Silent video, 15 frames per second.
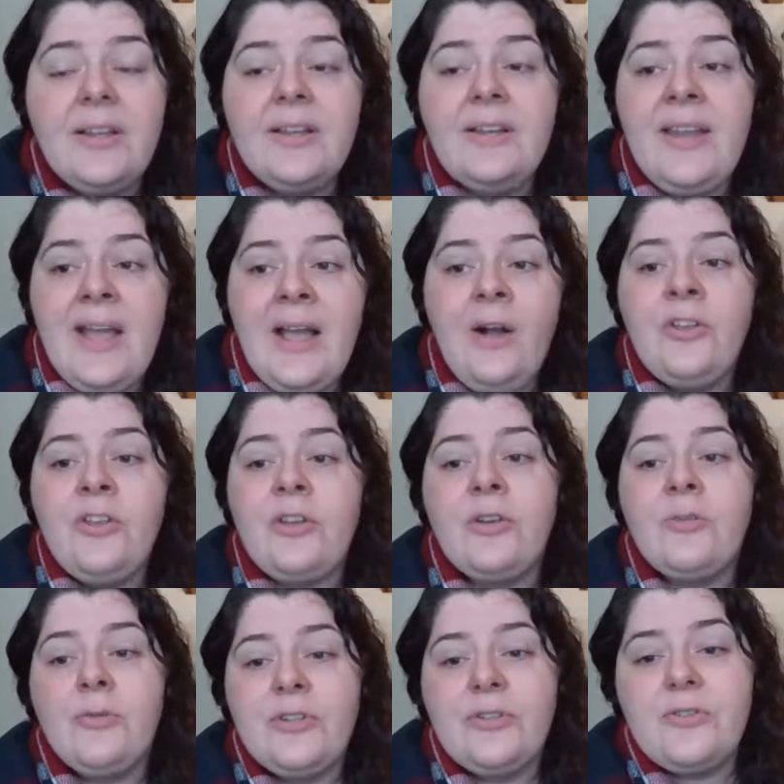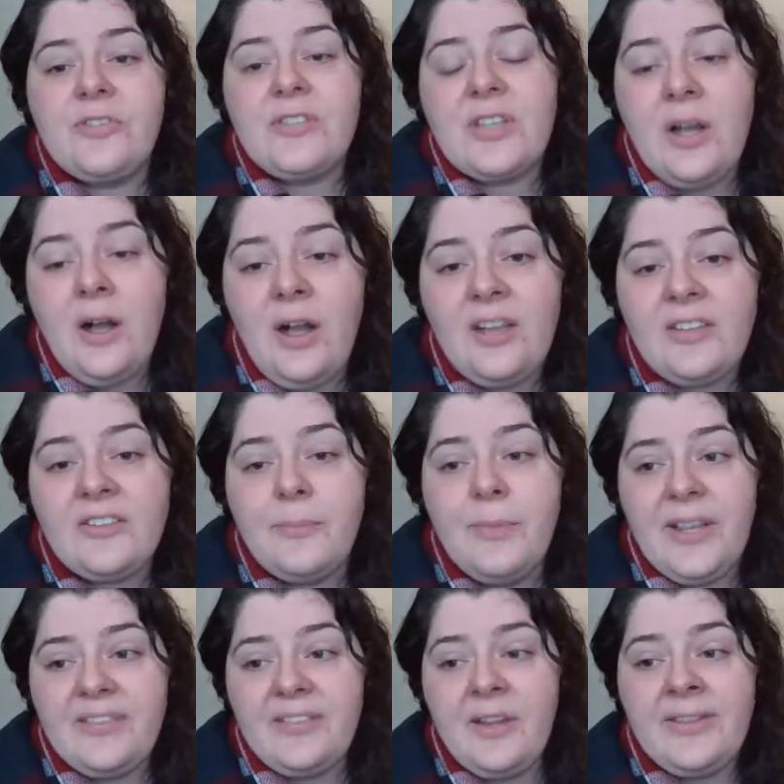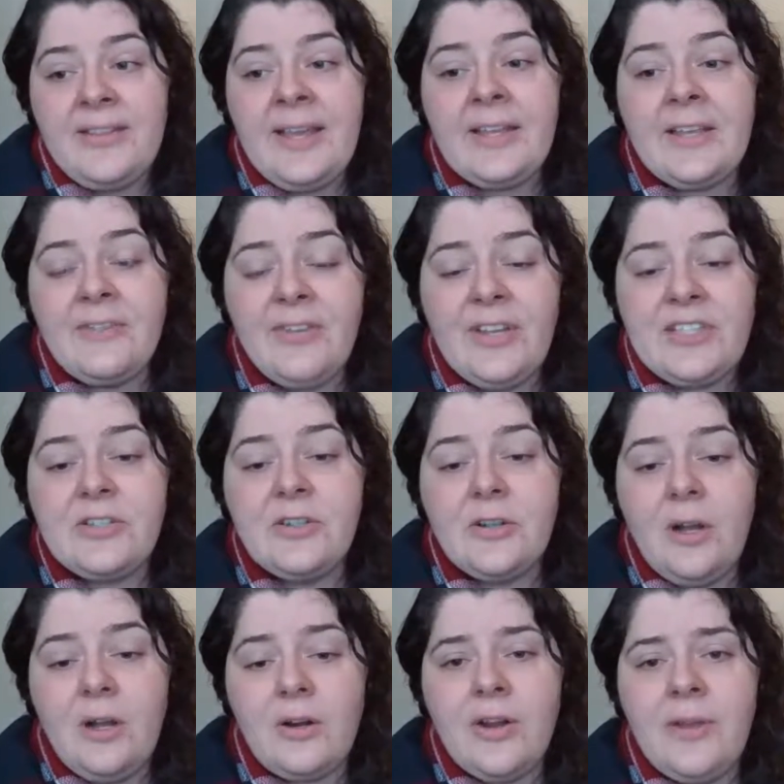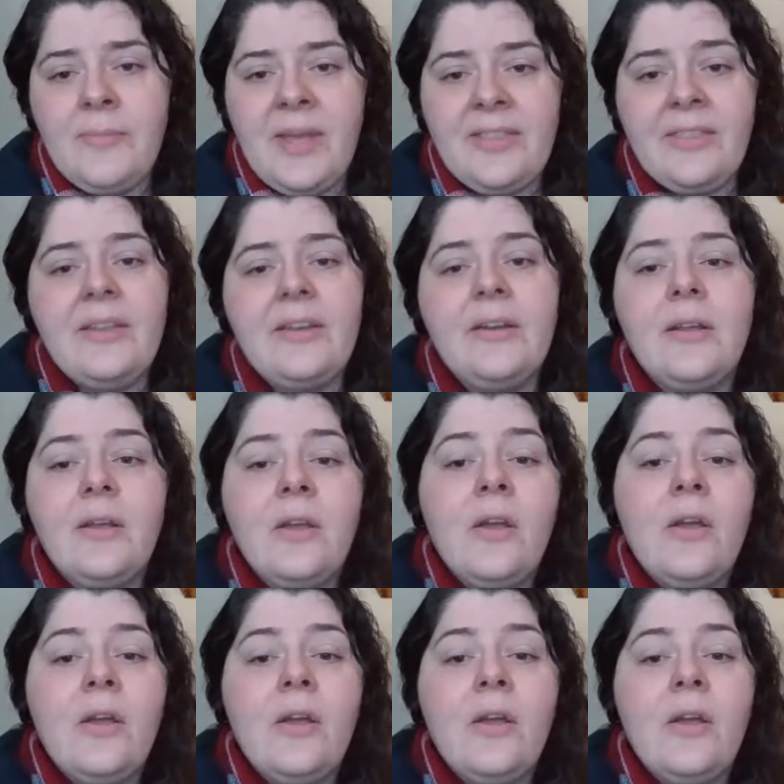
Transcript: now you can reduce the cost based on that conventional concrete method.